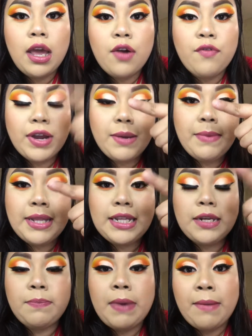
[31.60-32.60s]

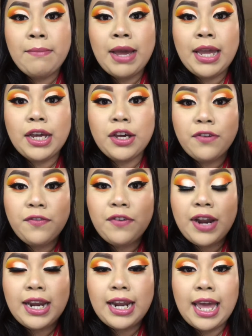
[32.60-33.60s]
recommended by my good
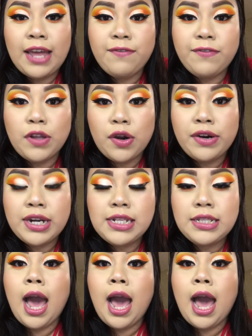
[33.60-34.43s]
friend a florist.